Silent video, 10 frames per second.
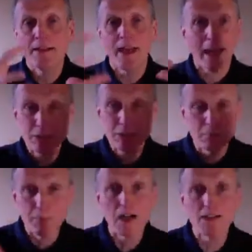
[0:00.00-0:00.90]
absolute
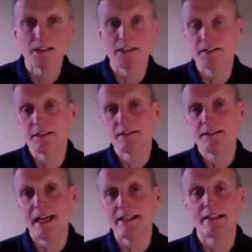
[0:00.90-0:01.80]
masters
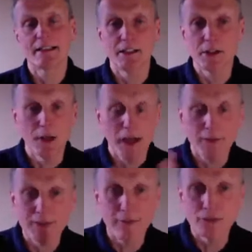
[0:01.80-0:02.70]
technically, who
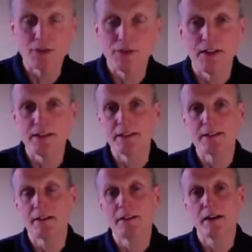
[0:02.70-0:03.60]
have levels of
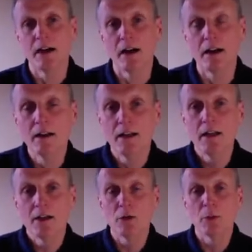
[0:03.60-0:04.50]
fitness that are
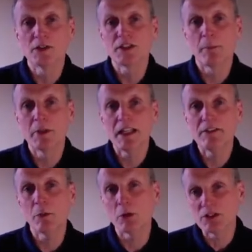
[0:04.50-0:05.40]
almost
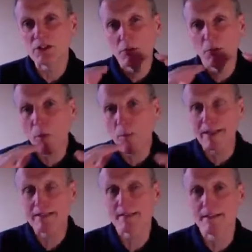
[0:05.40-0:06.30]
unbelievable. So what
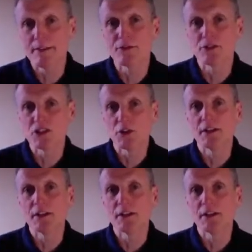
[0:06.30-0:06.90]
makes the difference on